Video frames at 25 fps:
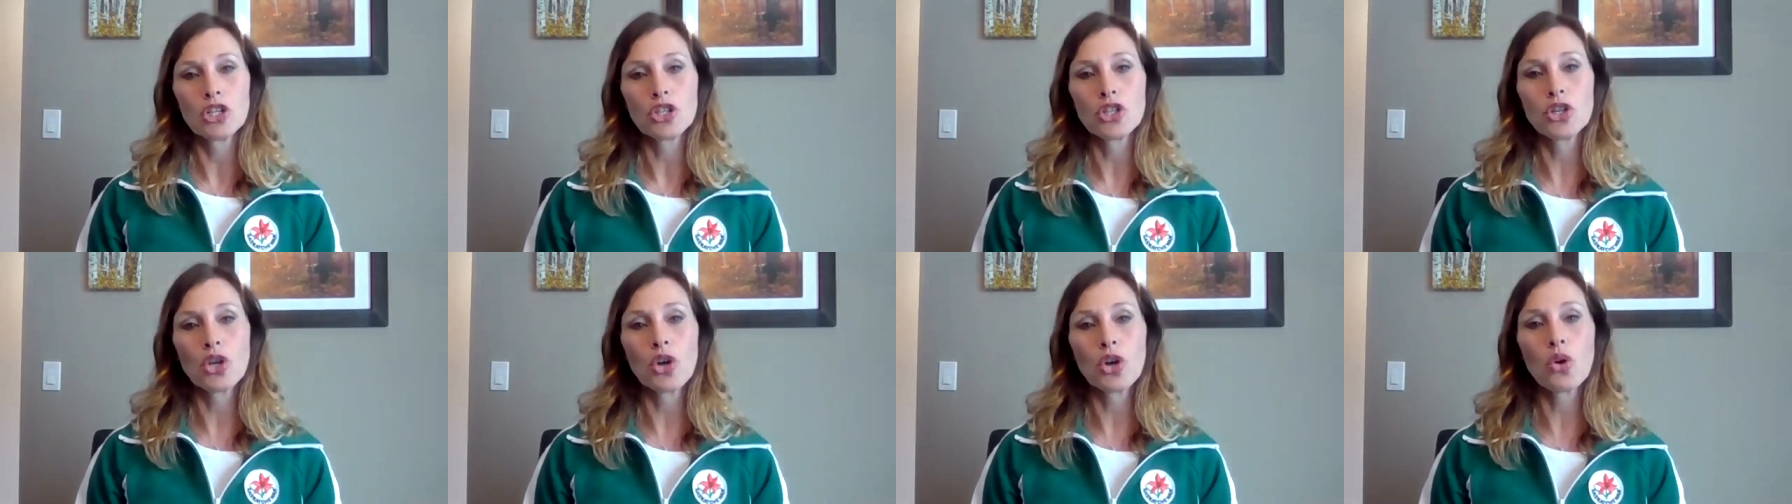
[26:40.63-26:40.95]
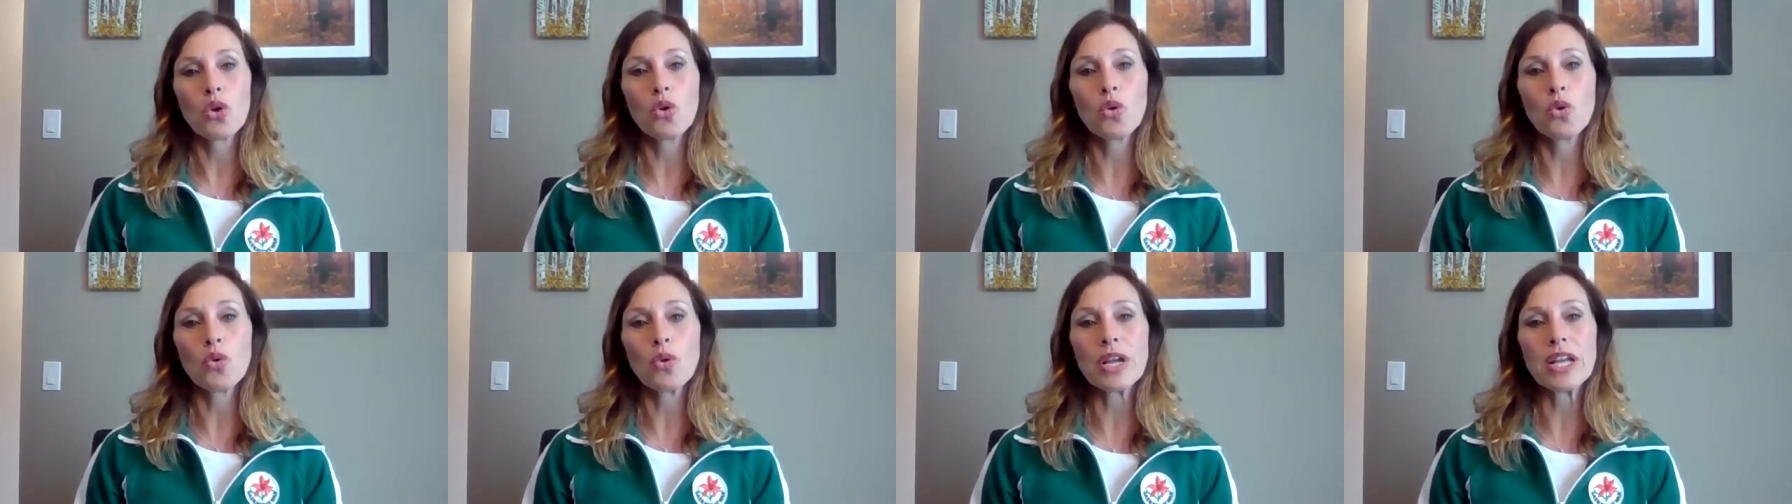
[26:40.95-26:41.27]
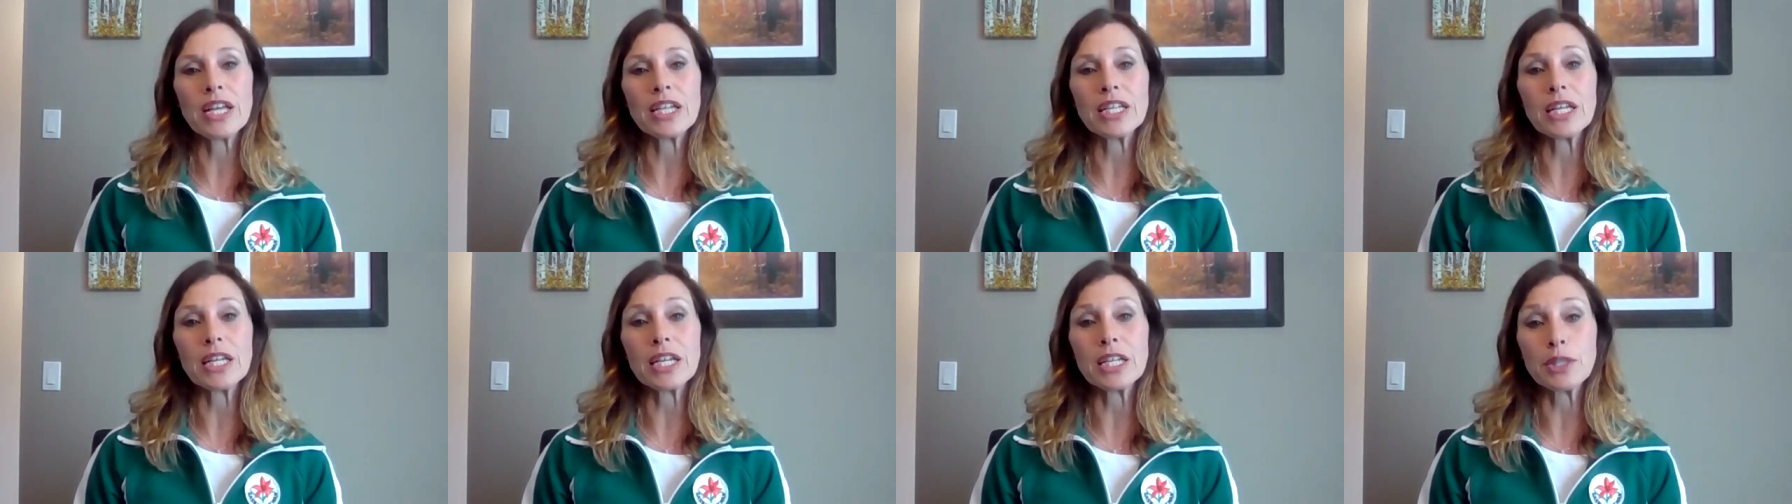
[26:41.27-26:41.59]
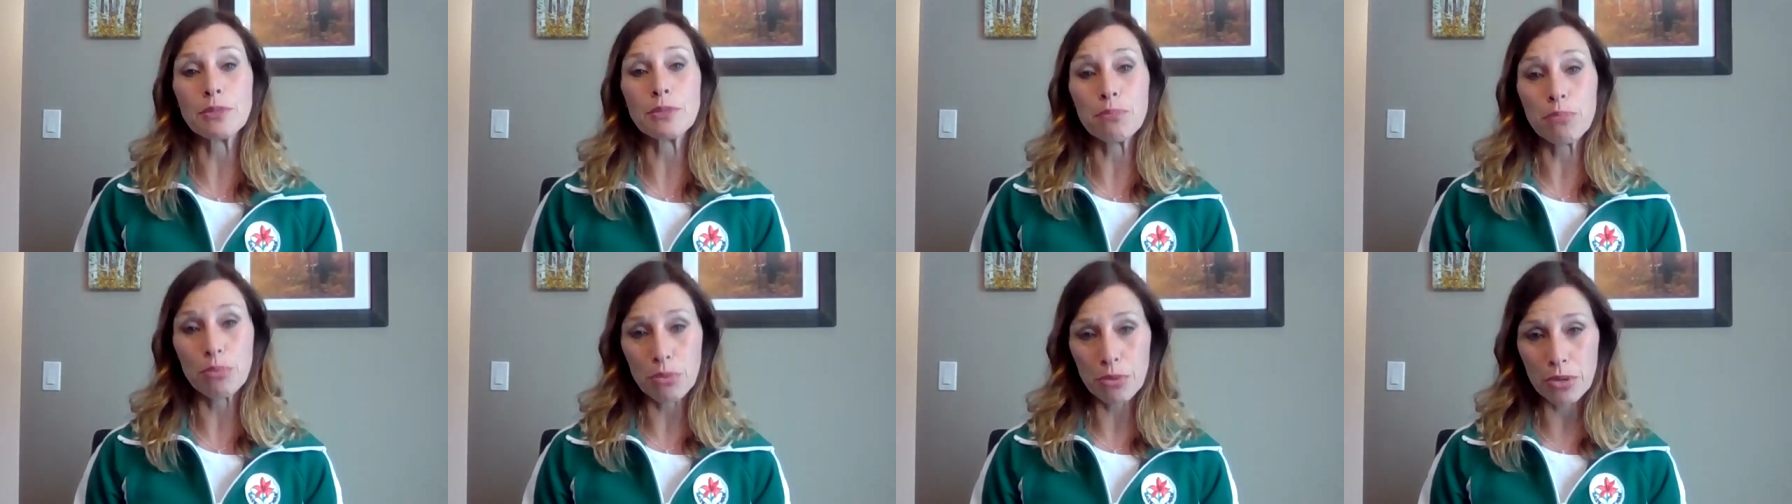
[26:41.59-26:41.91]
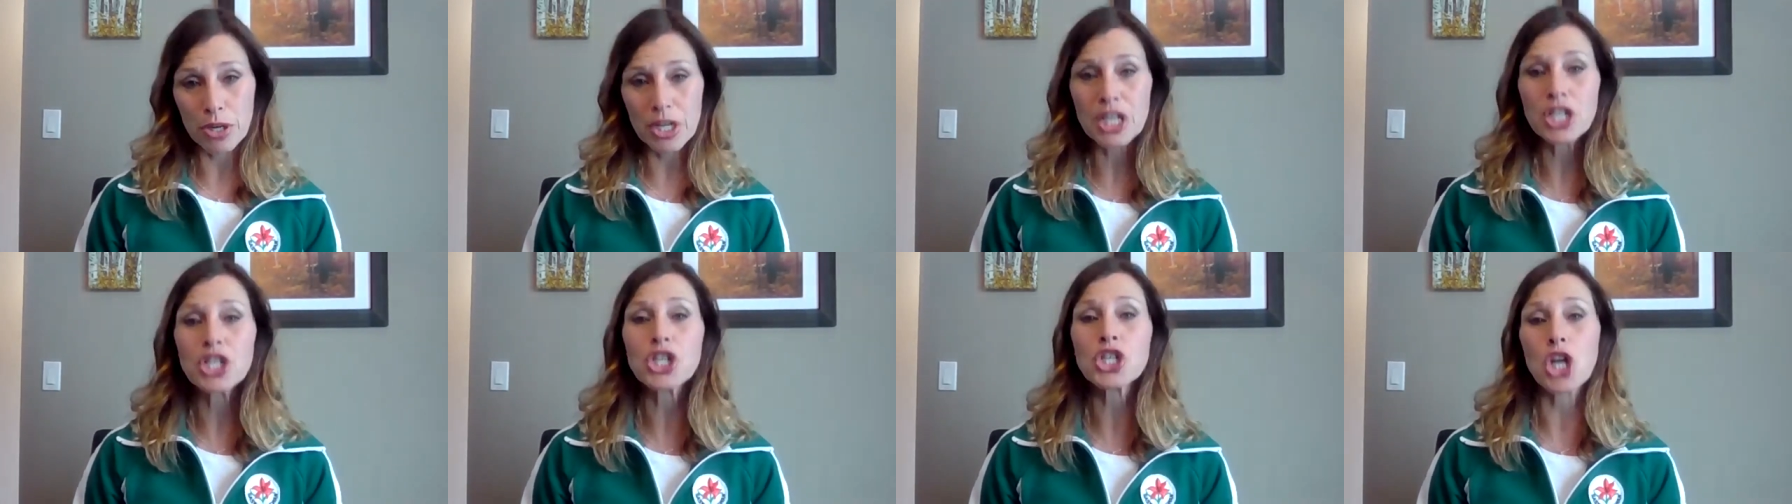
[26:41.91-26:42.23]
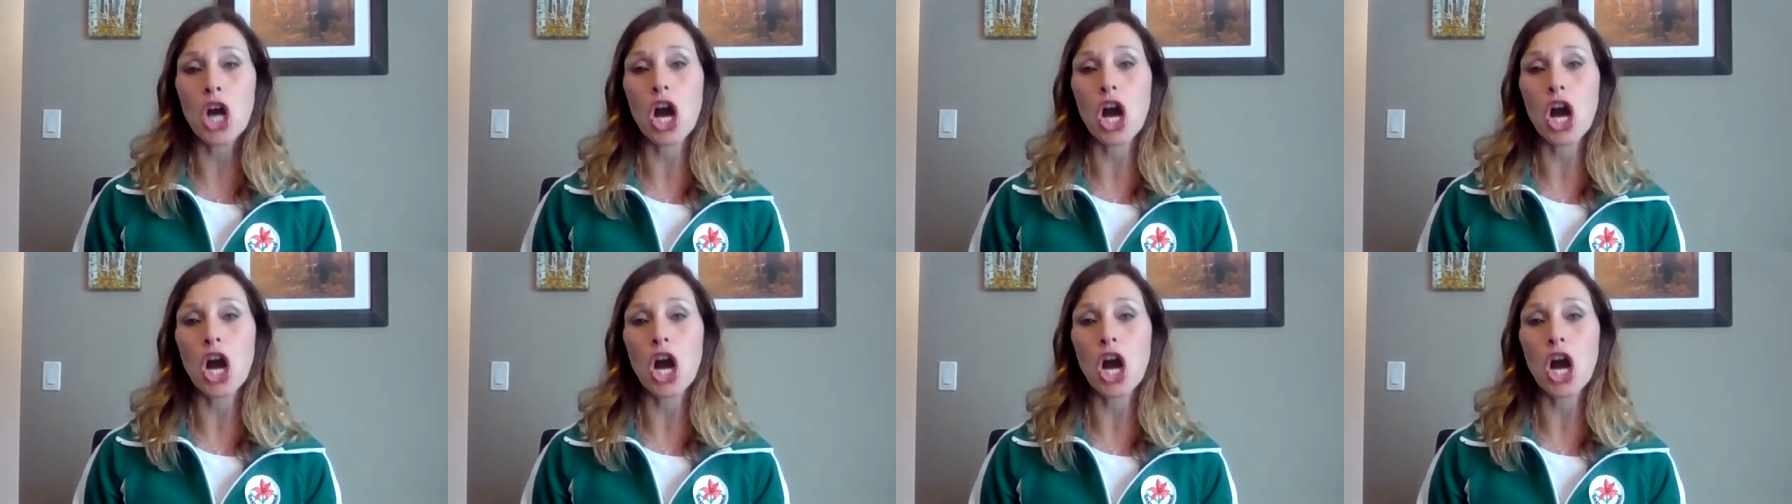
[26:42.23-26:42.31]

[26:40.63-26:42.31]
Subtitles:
So it's pretty